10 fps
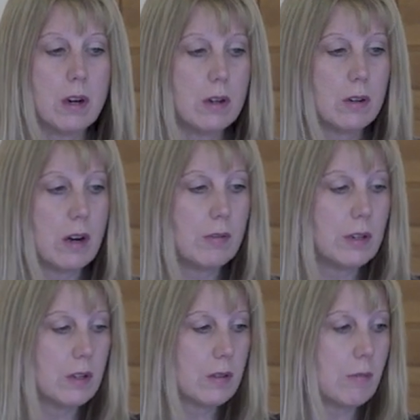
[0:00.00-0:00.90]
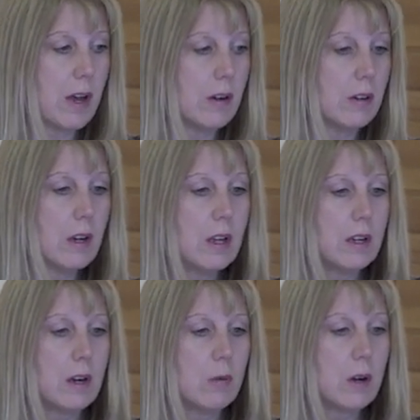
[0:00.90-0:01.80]
on or off, it doesn't matter.
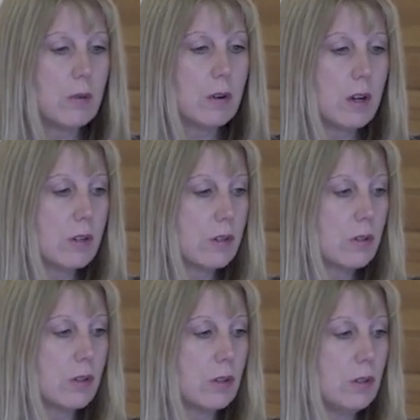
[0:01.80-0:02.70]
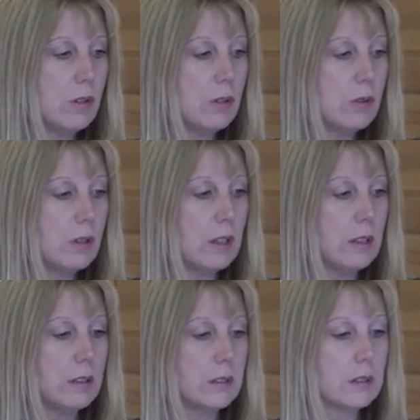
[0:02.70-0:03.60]
Now, what I want to also show you
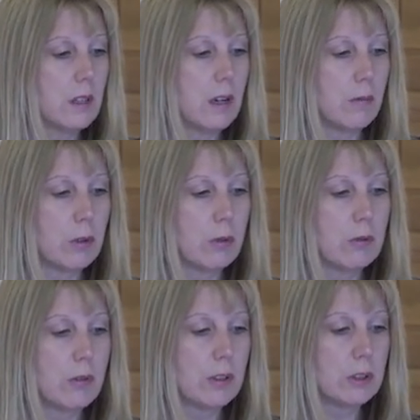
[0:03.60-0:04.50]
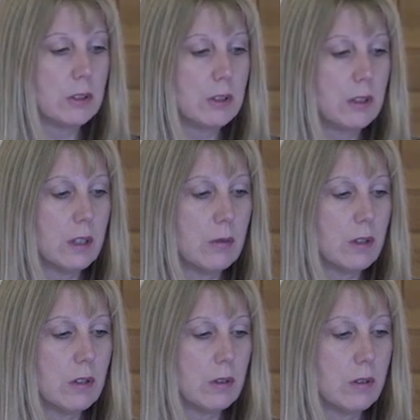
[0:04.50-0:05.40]
is the group function, and I
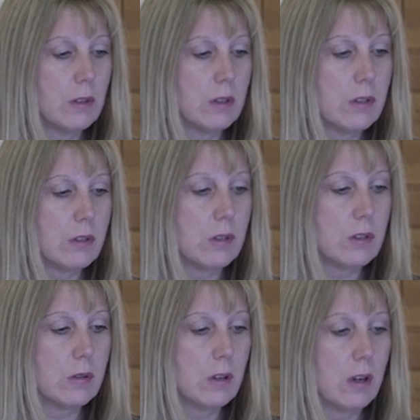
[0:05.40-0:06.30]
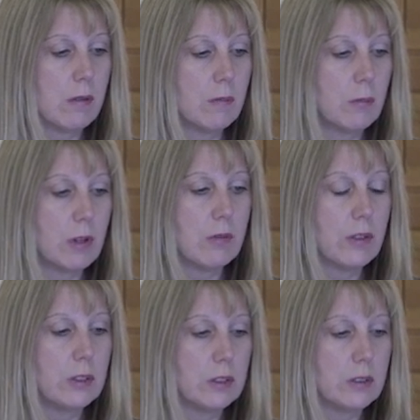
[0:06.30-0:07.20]
want to do this just
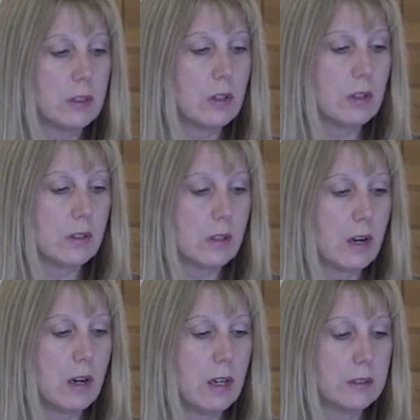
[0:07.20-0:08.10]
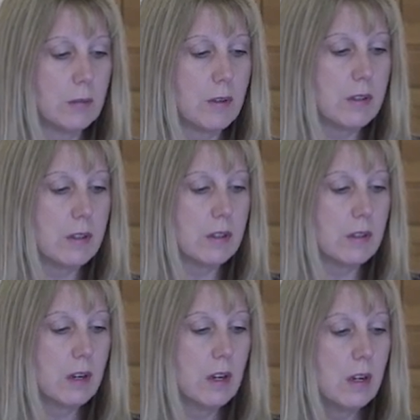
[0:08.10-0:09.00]
briefly, just so you can see how awesome this
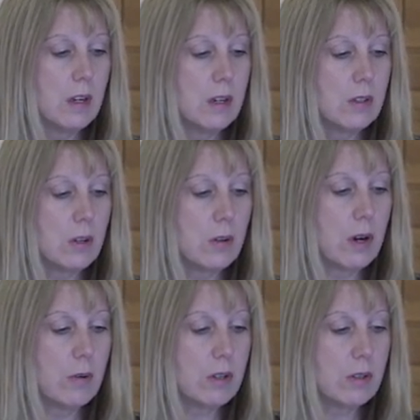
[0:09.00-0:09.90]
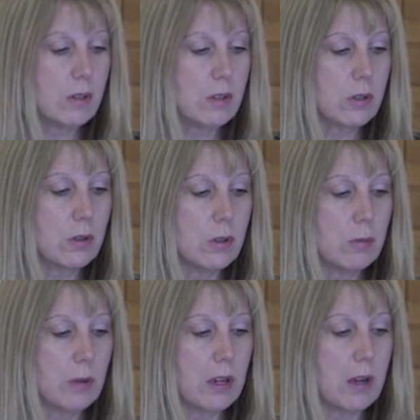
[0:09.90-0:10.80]
is. So I want to search a
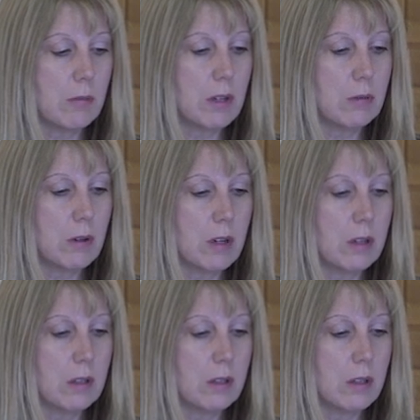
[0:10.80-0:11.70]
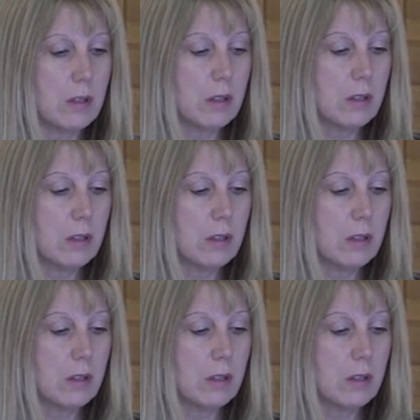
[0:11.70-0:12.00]
group, and I'm going to run,